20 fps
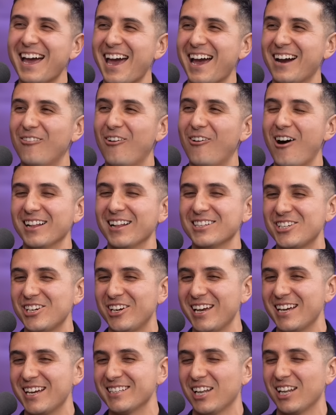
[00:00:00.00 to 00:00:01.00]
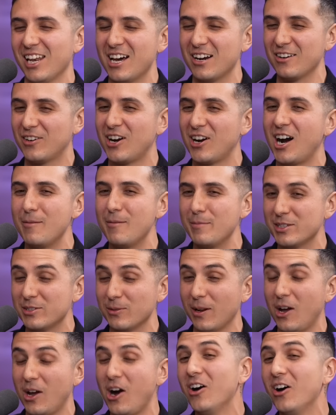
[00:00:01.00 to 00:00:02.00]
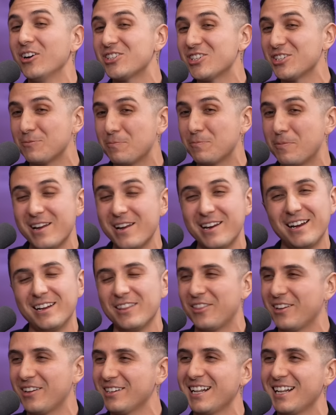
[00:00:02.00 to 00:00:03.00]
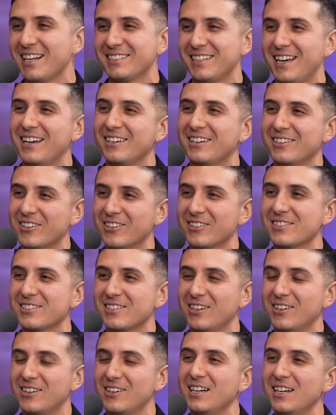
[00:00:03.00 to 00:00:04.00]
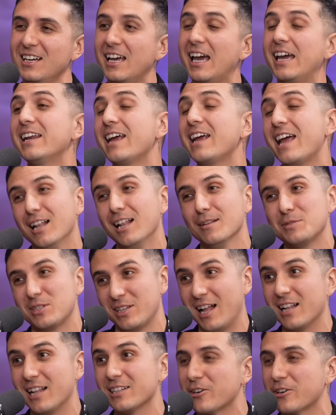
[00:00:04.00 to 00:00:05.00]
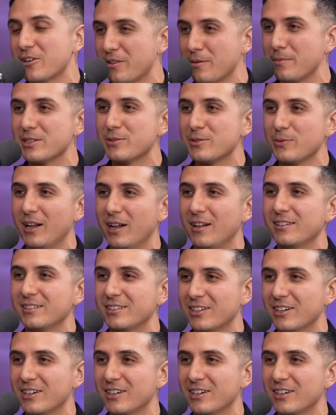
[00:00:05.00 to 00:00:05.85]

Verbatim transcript: Yeah. While she gets a lot of comments about, oh, she's pretty, things like that, you know. And so it helps the algorithm as well, you